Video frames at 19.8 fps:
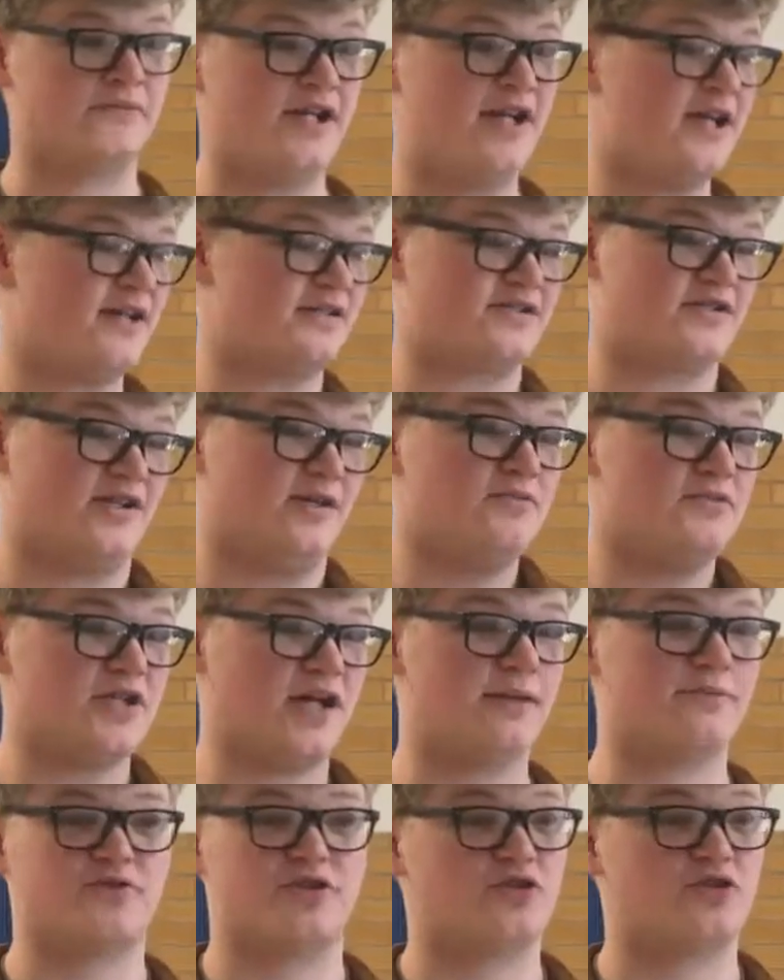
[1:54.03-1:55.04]
Yeah, and
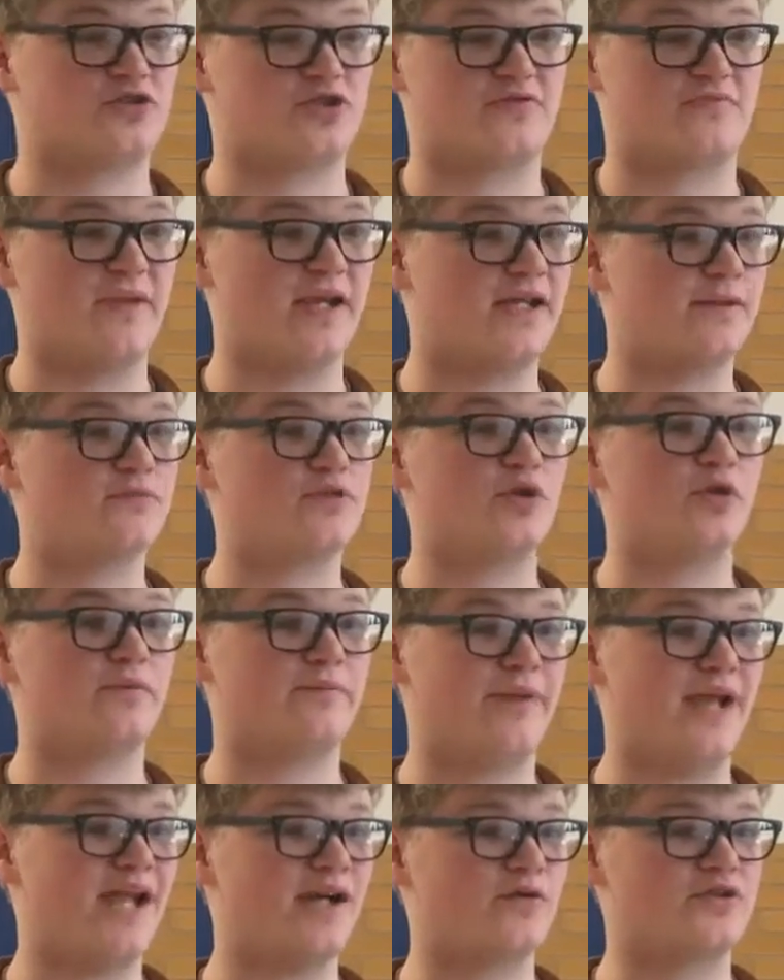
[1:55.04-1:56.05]
sometimes I'll just make them do it
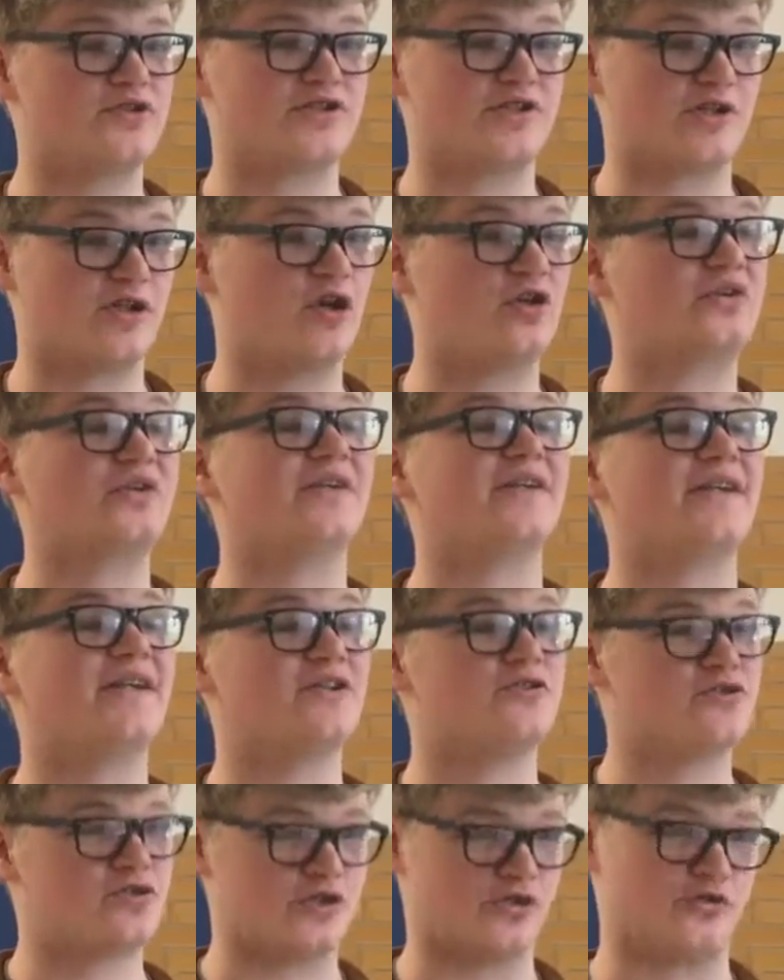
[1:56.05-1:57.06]
backwards and call it an
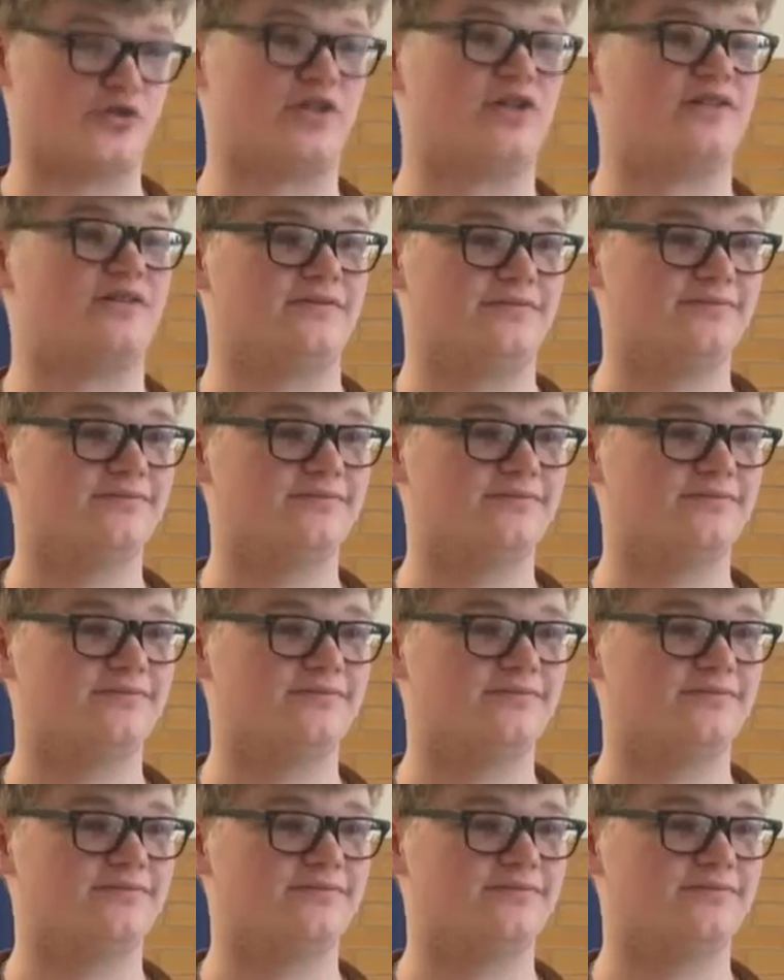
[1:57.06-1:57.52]
integral.